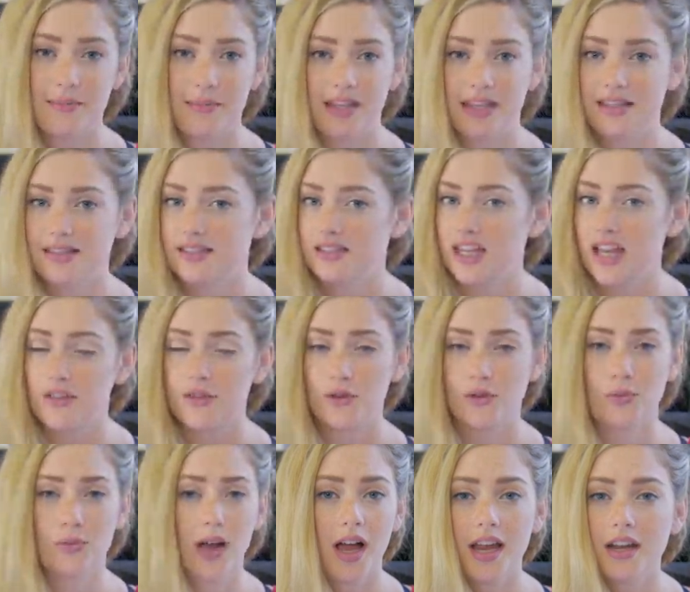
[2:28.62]
That means not
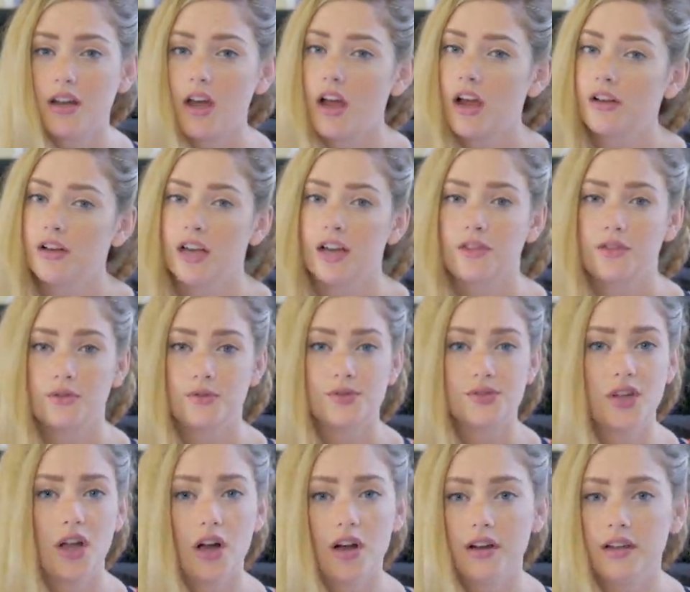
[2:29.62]
through Reinhardt, not through
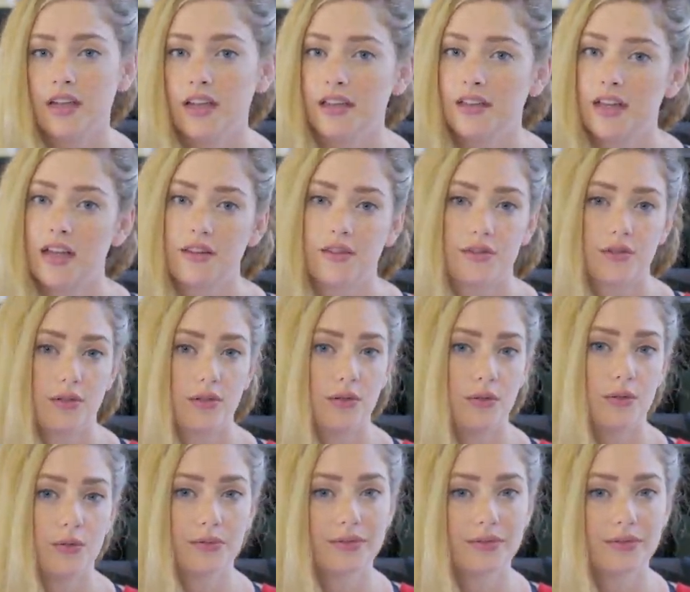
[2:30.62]
Zarya, not through